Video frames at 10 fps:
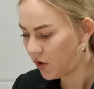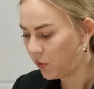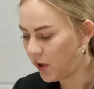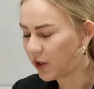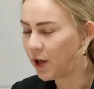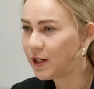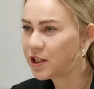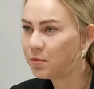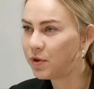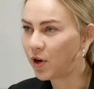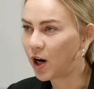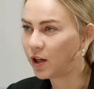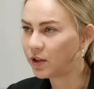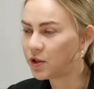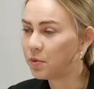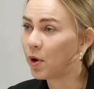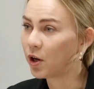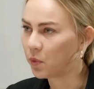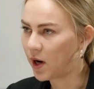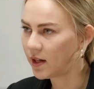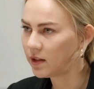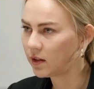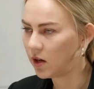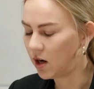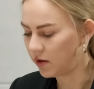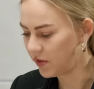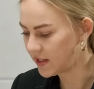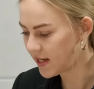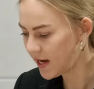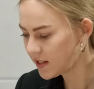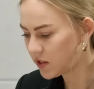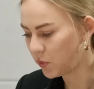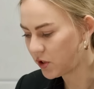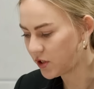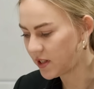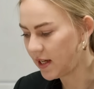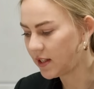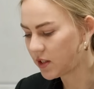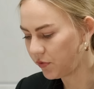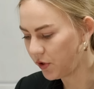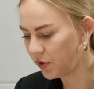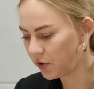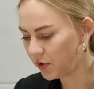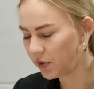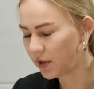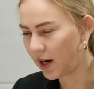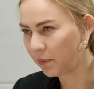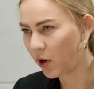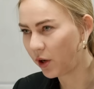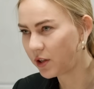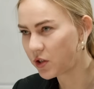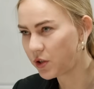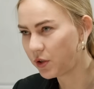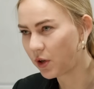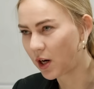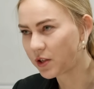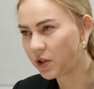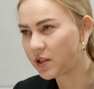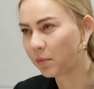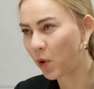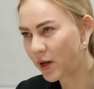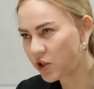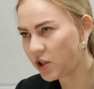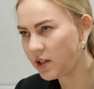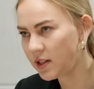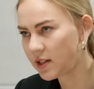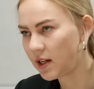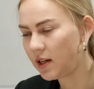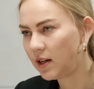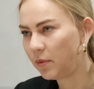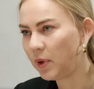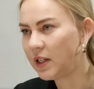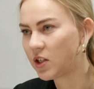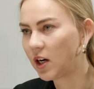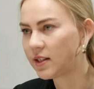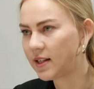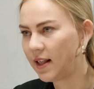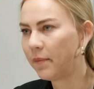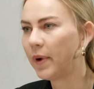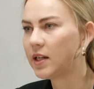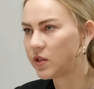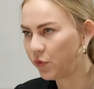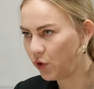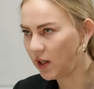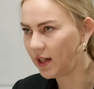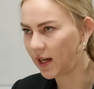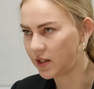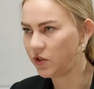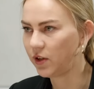We are going to move on to part one of the test, which is the interview. I'm going to ask you some questions. Please answer them as fully as you